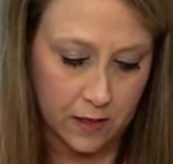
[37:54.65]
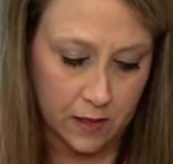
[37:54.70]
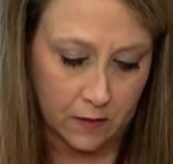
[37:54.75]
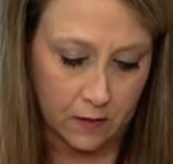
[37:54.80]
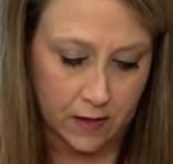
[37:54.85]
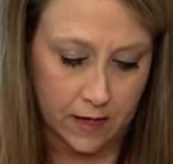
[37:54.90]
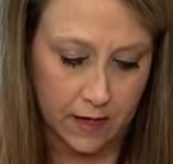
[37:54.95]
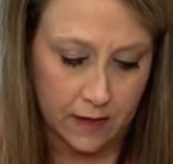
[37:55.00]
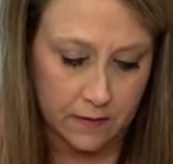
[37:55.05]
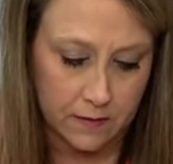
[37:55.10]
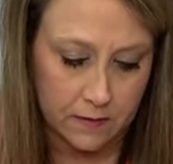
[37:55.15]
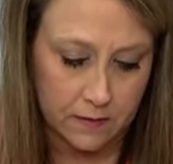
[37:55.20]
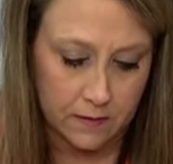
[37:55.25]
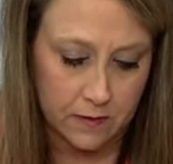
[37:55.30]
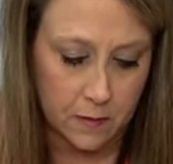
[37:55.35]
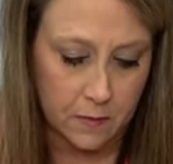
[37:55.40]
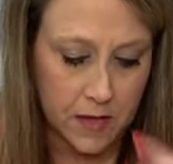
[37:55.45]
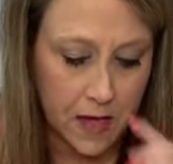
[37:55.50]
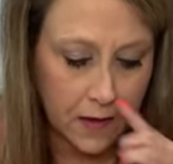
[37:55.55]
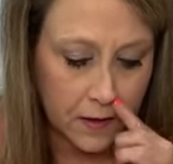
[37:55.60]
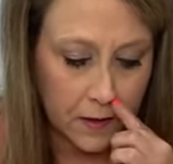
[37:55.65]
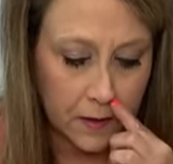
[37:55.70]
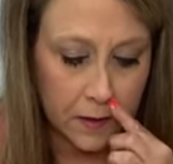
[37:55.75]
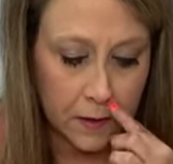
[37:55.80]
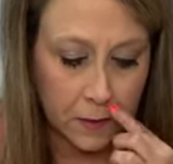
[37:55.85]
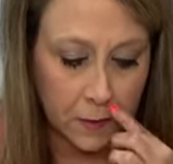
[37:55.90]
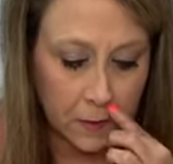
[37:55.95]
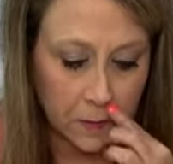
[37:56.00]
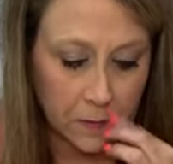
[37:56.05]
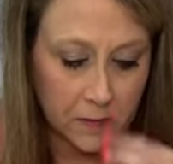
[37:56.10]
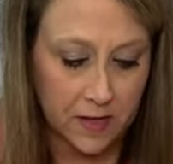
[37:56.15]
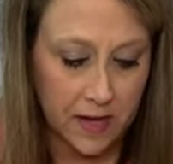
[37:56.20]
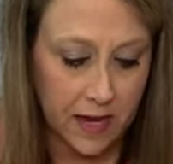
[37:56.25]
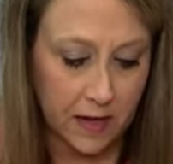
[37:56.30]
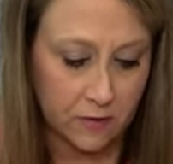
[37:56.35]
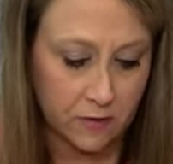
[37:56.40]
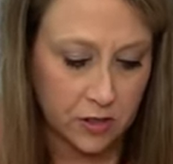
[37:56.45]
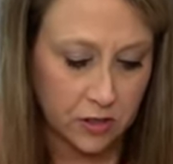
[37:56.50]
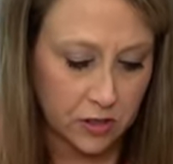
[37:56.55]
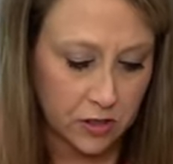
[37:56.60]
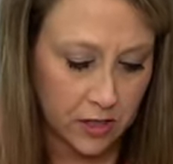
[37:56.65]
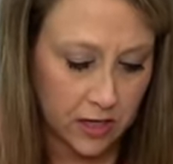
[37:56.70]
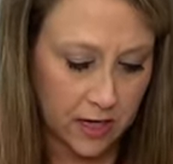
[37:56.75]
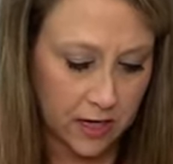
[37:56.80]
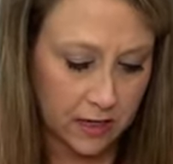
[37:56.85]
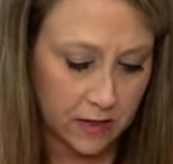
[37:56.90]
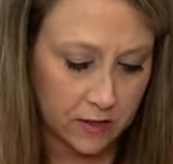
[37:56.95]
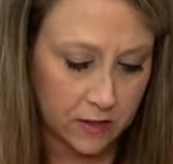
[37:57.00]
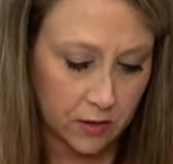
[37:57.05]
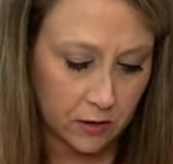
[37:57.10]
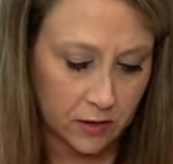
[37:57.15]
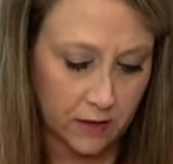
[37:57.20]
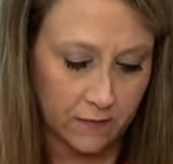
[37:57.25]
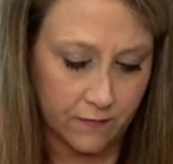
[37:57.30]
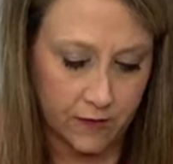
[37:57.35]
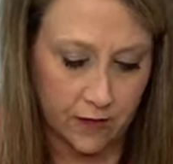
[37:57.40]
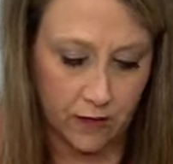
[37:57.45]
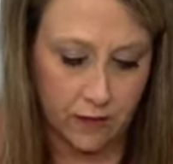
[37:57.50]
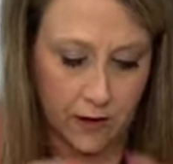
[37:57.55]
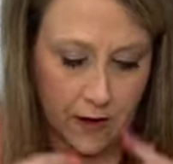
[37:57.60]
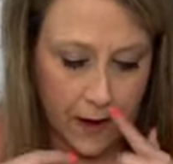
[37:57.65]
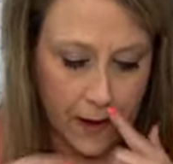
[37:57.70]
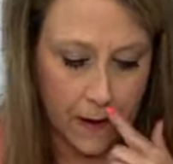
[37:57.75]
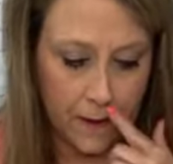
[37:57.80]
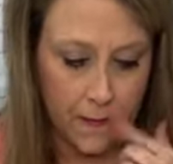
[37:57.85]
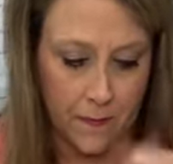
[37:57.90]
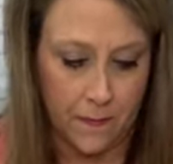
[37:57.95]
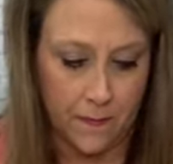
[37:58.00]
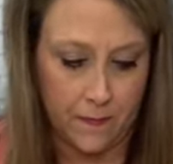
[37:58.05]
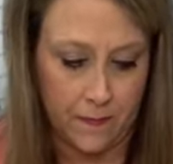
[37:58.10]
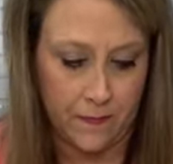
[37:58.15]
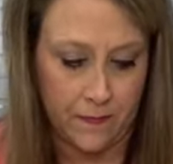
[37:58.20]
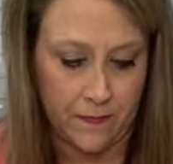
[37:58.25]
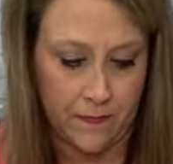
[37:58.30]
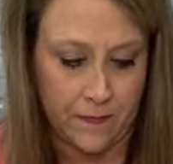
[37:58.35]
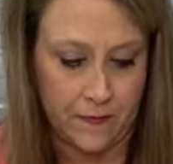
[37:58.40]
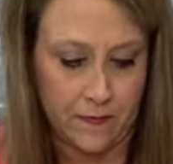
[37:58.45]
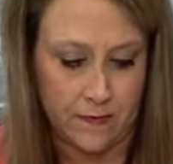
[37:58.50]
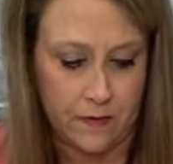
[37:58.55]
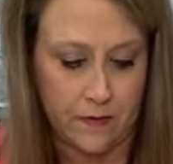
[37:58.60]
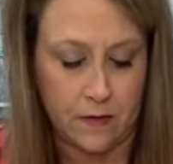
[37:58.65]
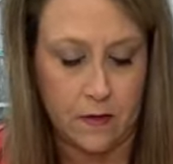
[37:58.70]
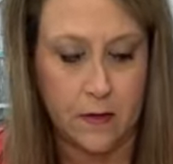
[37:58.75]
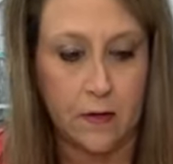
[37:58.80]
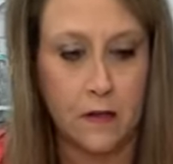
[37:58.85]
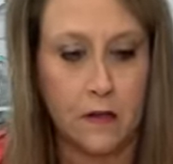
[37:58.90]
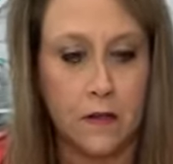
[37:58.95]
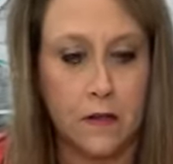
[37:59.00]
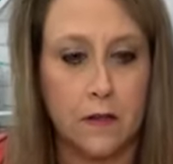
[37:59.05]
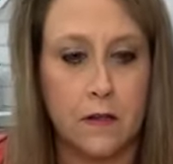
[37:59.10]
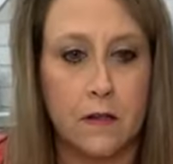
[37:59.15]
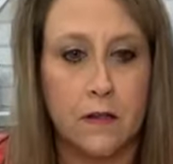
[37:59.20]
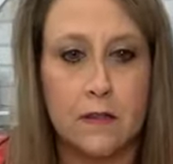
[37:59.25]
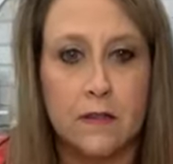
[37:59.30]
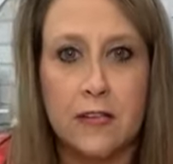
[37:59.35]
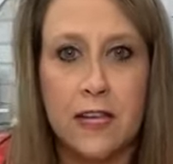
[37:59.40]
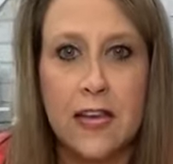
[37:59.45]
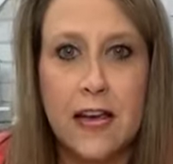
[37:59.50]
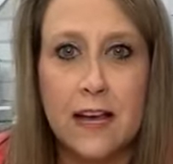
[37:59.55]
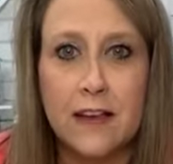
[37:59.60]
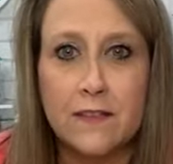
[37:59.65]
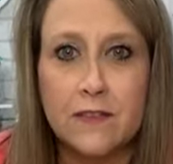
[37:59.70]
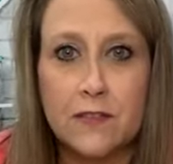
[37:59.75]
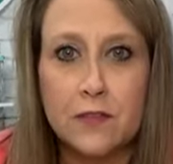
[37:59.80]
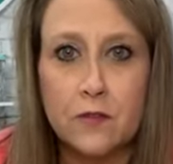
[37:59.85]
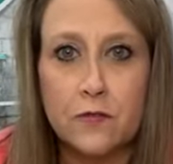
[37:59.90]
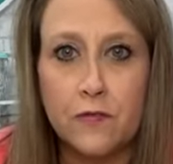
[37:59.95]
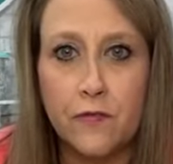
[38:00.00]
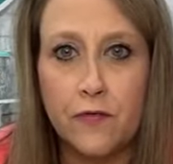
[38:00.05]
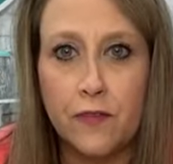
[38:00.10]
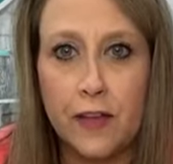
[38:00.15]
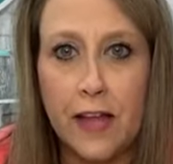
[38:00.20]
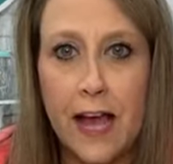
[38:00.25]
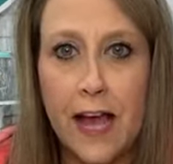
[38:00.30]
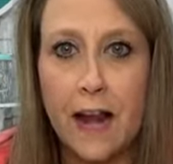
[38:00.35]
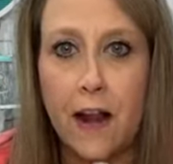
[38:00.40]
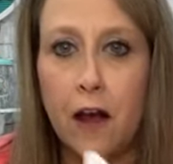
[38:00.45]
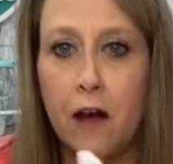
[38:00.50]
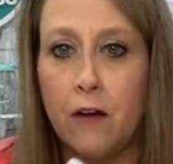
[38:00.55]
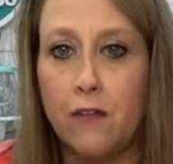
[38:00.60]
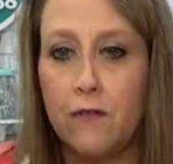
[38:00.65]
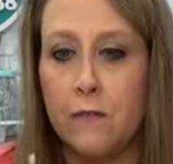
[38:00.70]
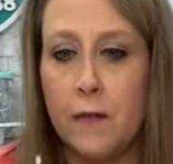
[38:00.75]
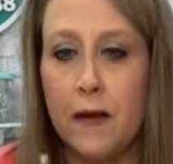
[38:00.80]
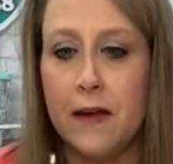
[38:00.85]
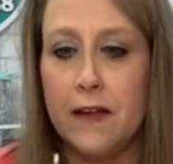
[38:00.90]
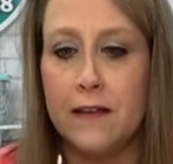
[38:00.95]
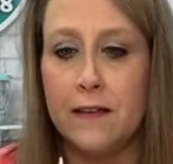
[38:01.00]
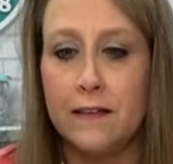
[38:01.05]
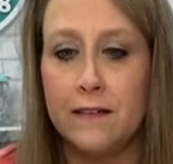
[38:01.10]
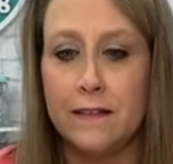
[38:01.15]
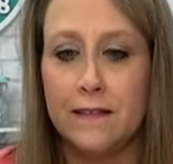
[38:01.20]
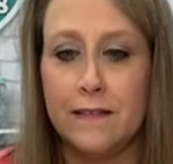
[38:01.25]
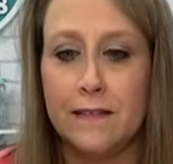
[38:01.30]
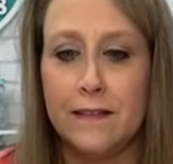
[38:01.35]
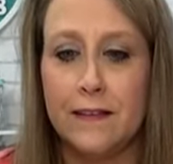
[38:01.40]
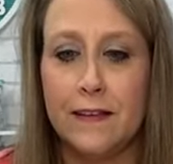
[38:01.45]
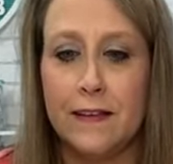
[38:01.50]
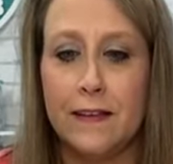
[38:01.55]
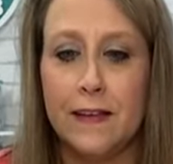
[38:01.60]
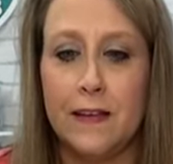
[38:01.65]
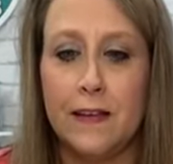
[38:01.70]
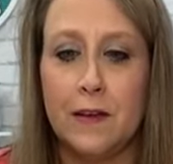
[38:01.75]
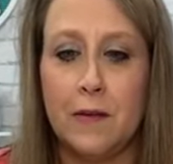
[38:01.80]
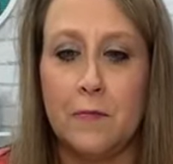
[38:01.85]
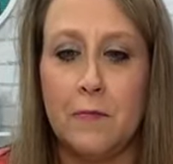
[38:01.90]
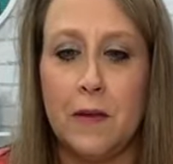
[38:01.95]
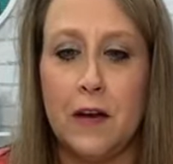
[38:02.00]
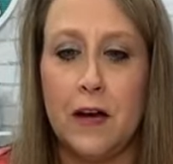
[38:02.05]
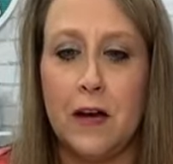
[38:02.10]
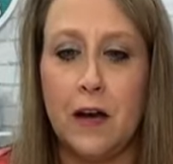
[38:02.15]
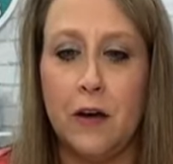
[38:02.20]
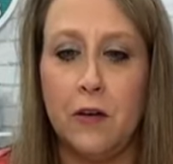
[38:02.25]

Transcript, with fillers: Okay, so I'm not gonna glue them down just yet until I figure out, see how it's flat off my, my